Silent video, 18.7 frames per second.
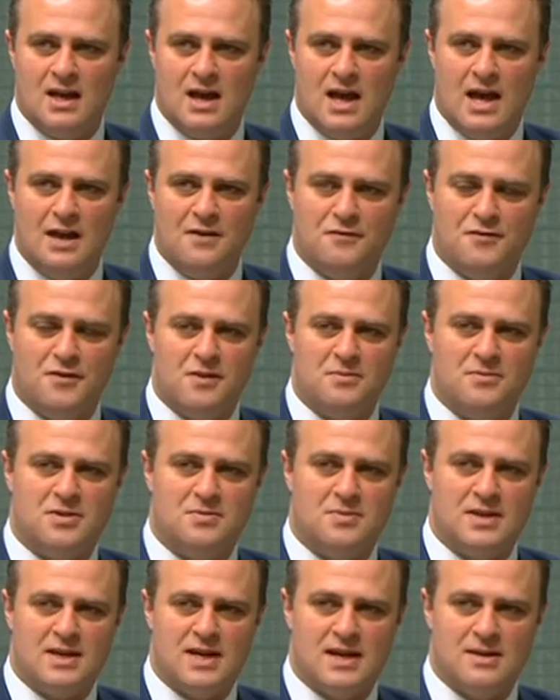and for them to
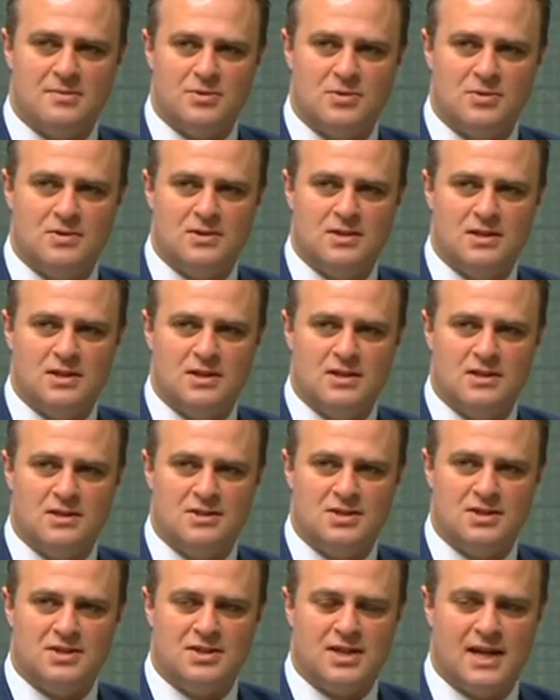be able
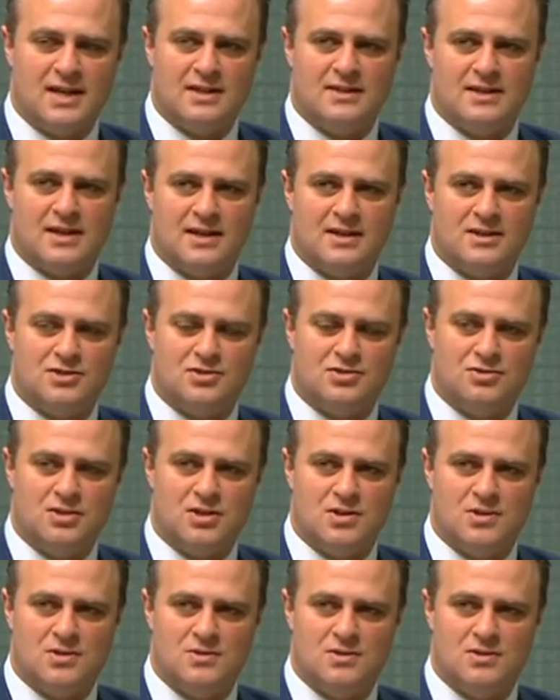to take that
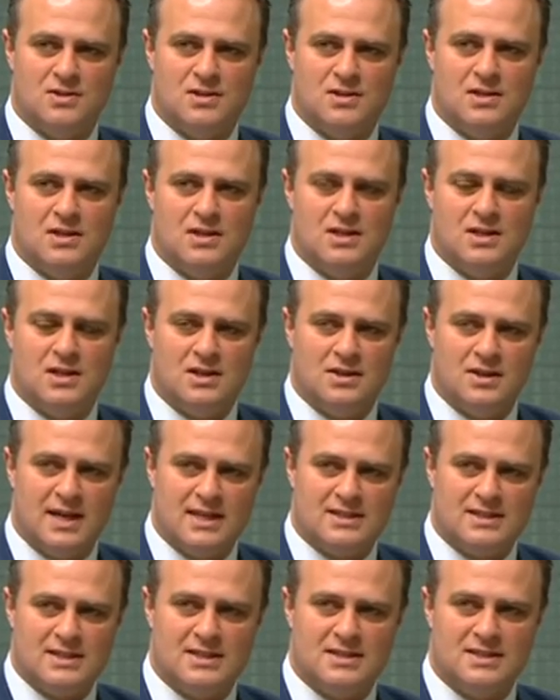control,
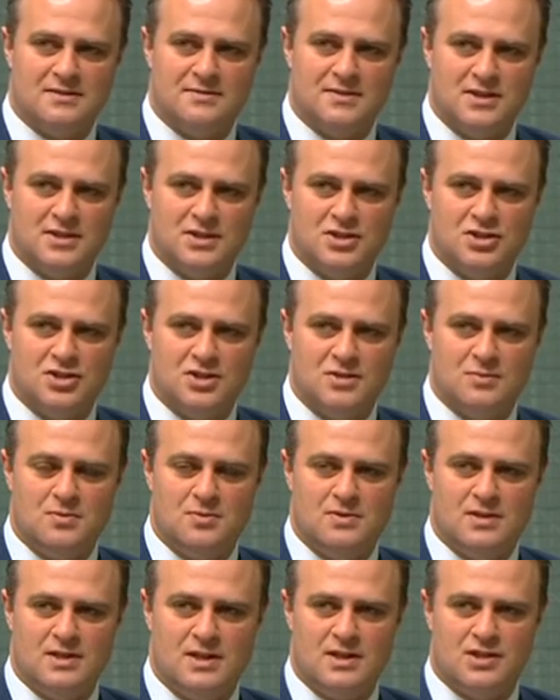that sense of ownership,
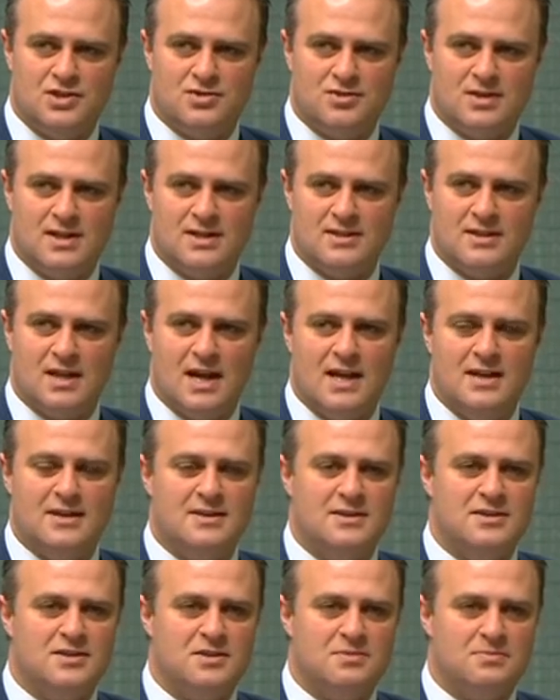and translate it
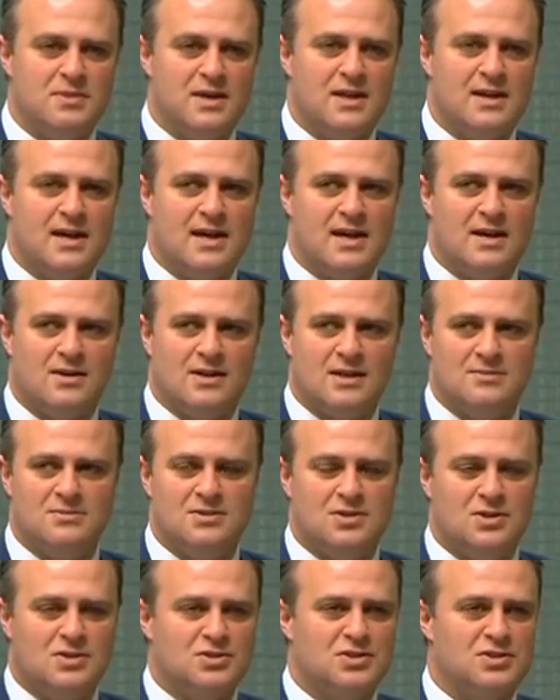into better outcomes,
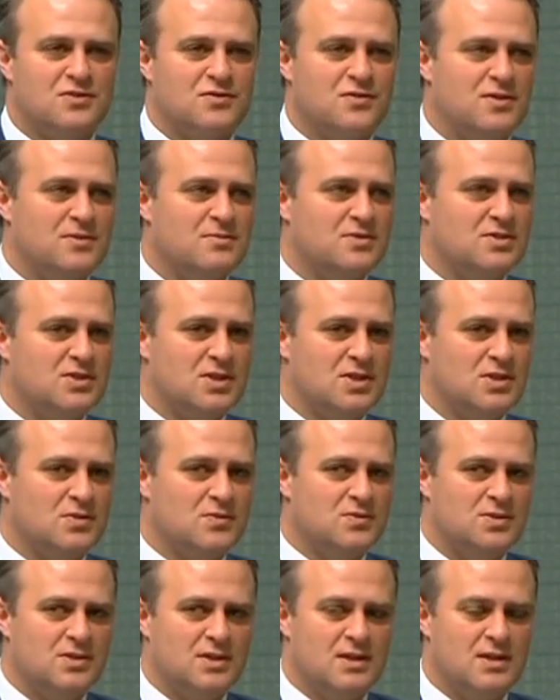not just for
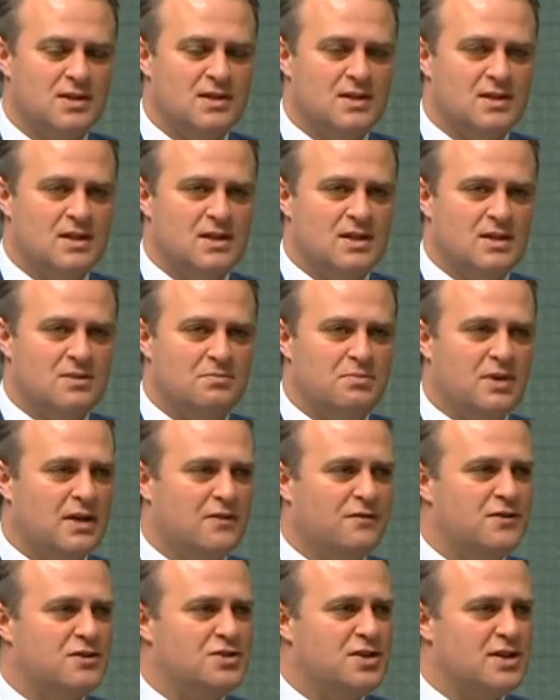themselves, but
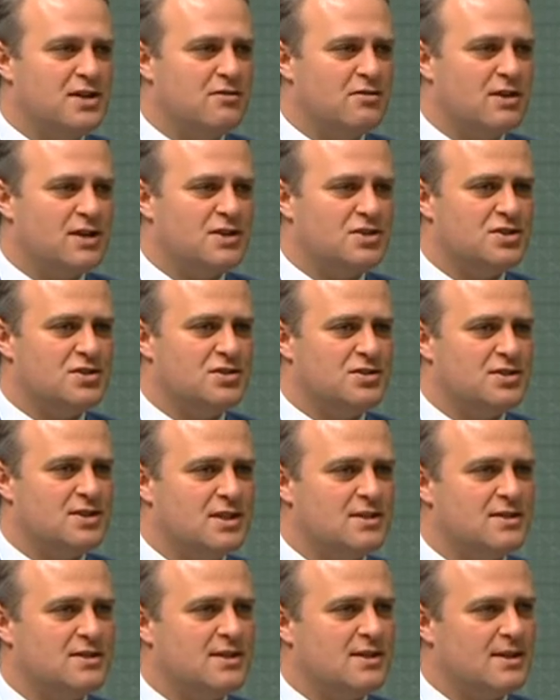for generations
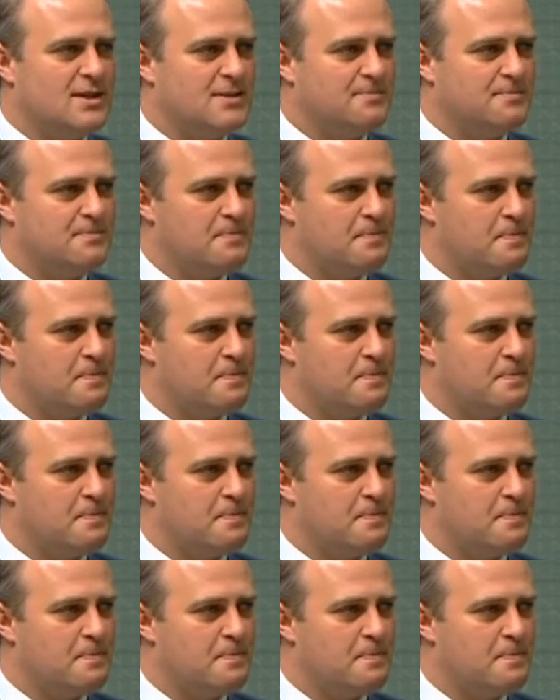yet to come.